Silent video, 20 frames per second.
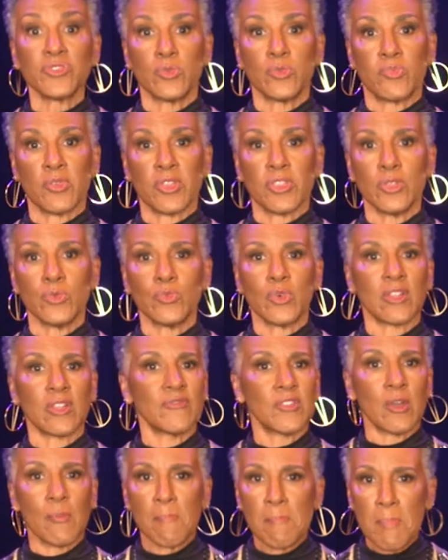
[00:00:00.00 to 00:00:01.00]
to bring you one
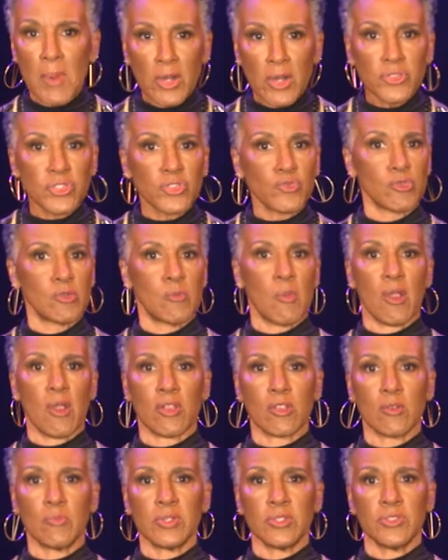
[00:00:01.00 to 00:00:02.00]
of the most
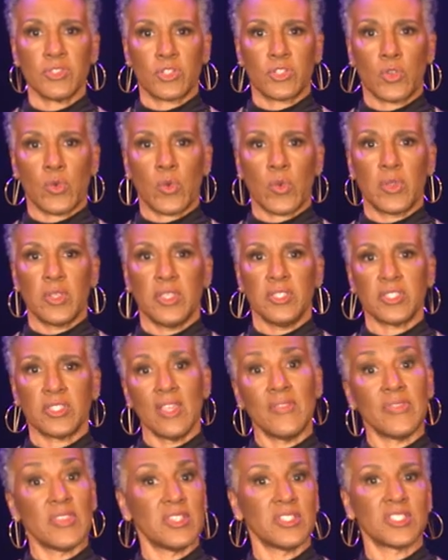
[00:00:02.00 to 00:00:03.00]
remarkable stories
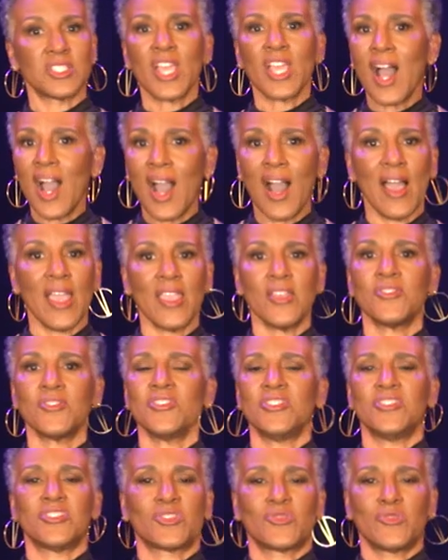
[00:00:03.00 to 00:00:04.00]
in the entire
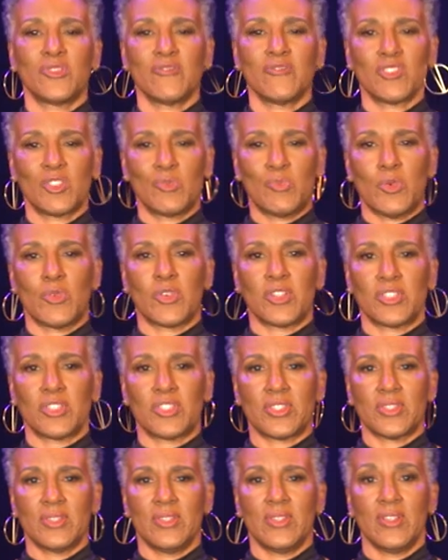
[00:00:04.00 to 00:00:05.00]
history of
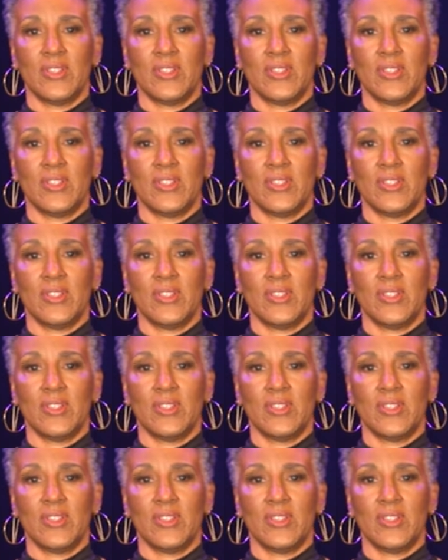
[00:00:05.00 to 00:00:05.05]
sports